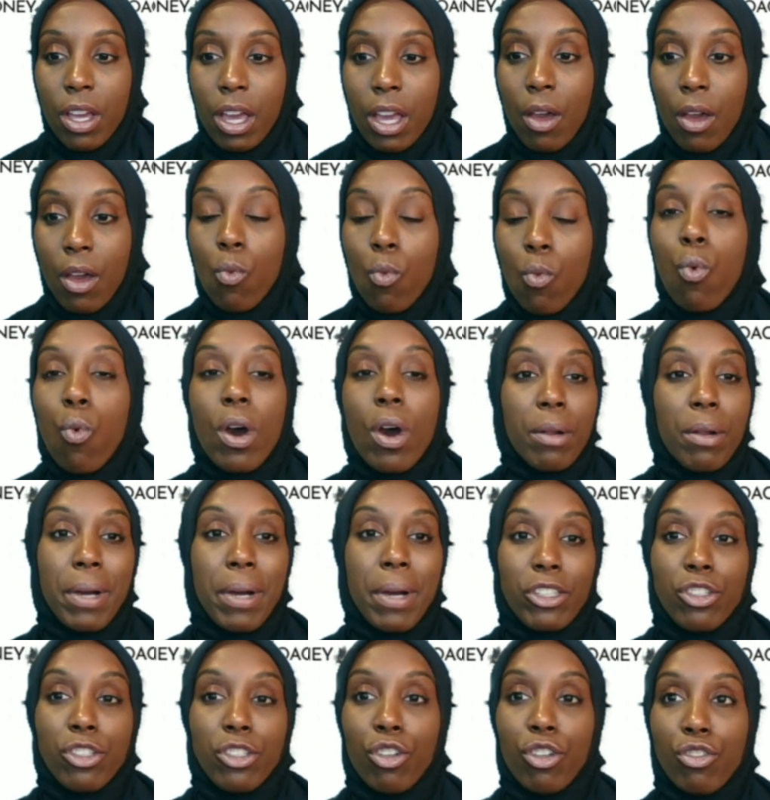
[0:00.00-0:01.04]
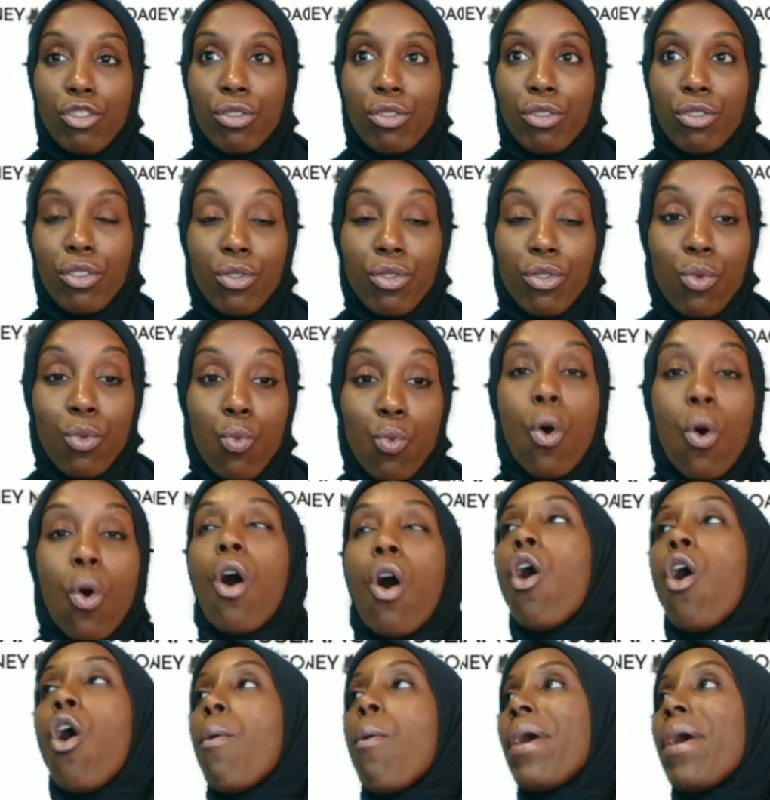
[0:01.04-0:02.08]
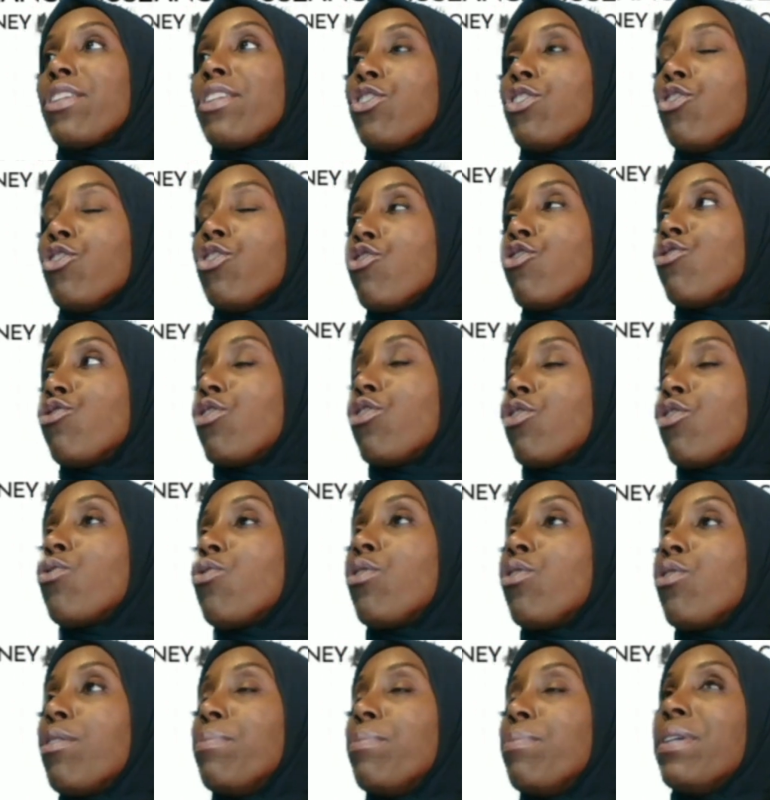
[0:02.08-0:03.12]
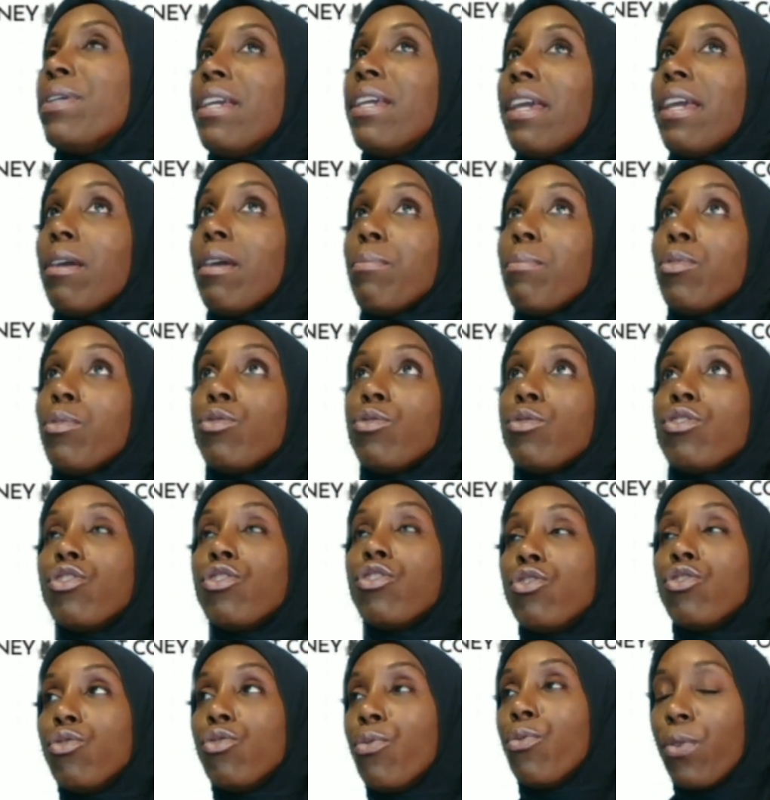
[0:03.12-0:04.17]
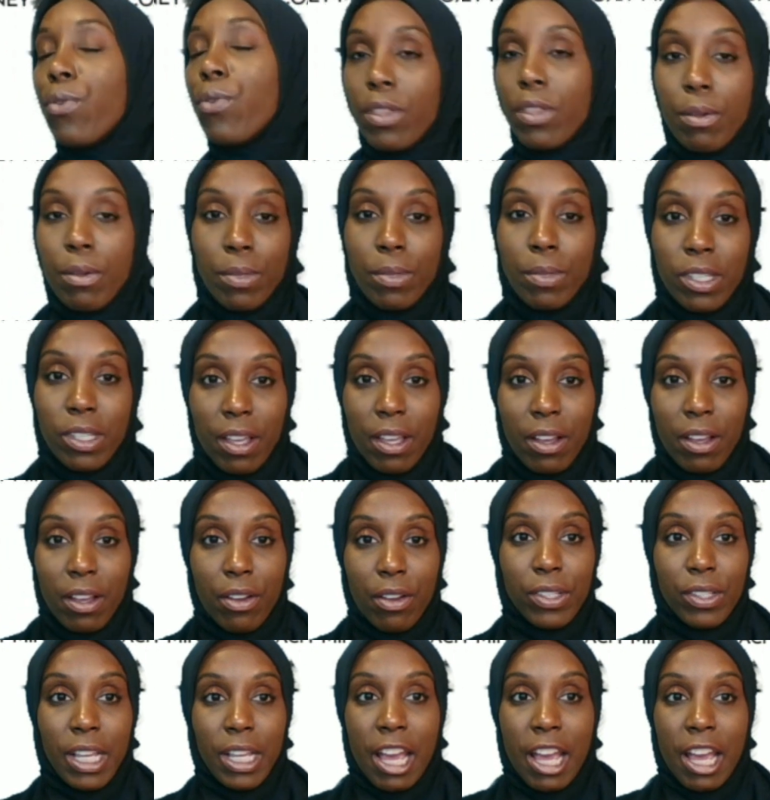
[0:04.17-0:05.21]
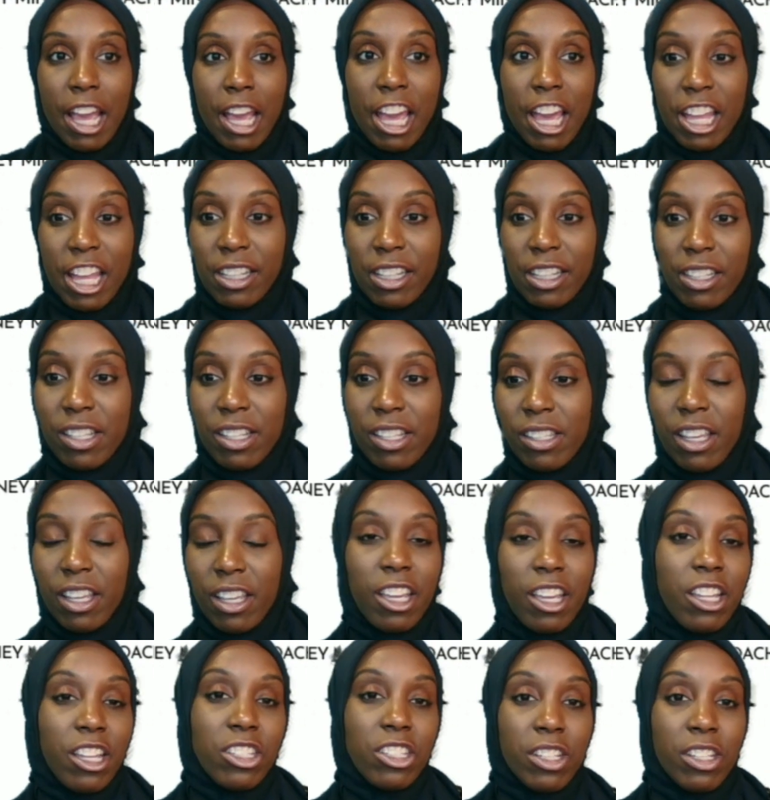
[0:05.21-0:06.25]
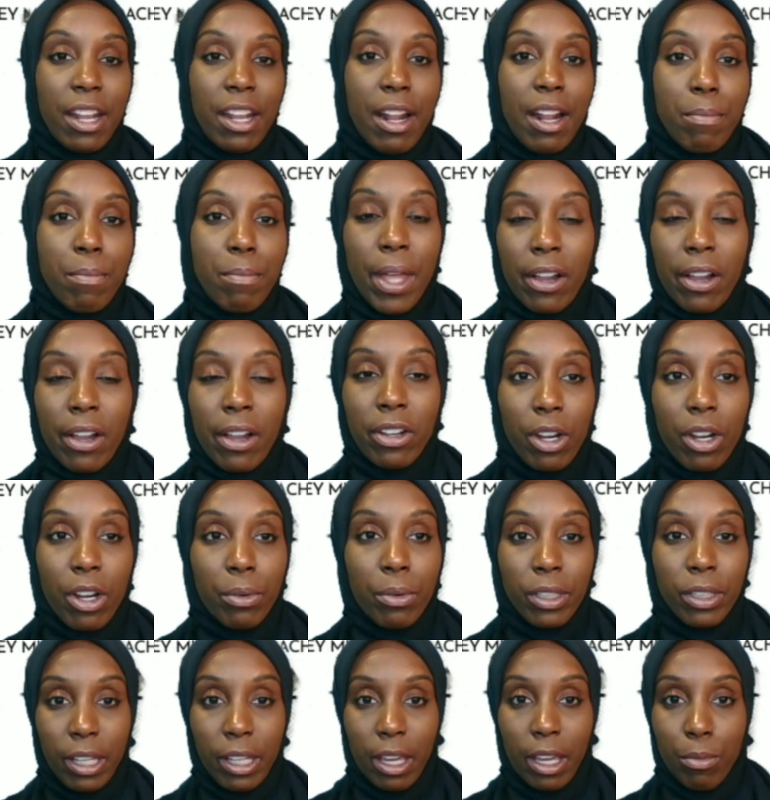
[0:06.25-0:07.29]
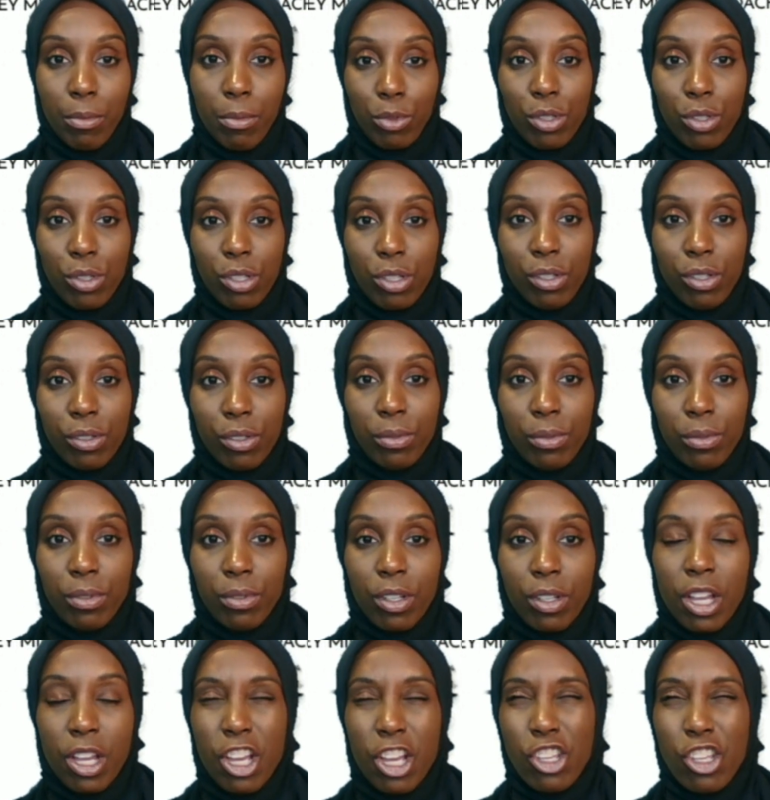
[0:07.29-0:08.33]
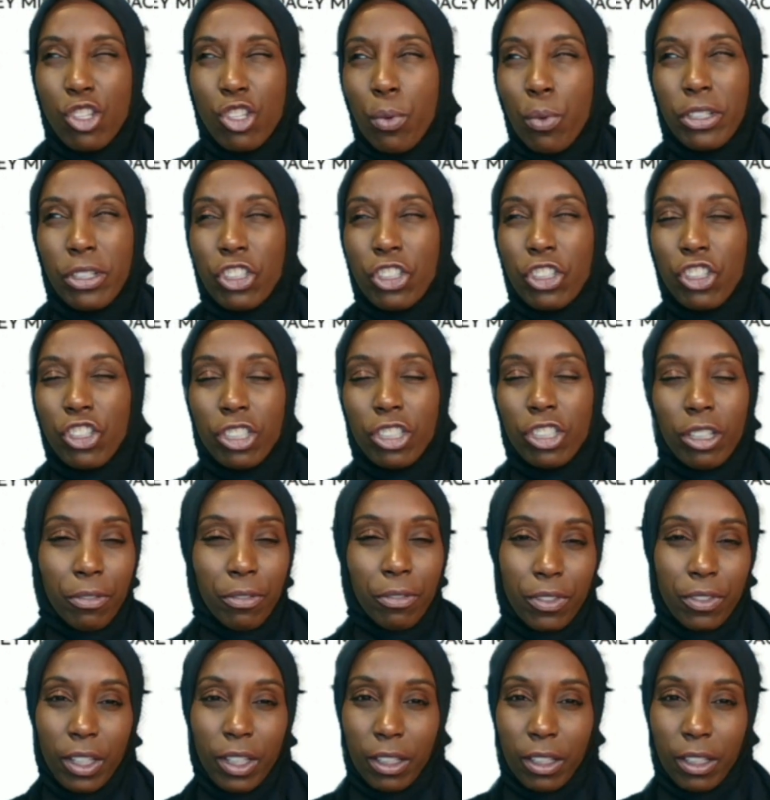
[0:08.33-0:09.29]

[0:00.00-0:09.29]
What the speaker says: and what are my children are going to be able to do for themselves at this age that I'm not currently able to do. So it's shifting,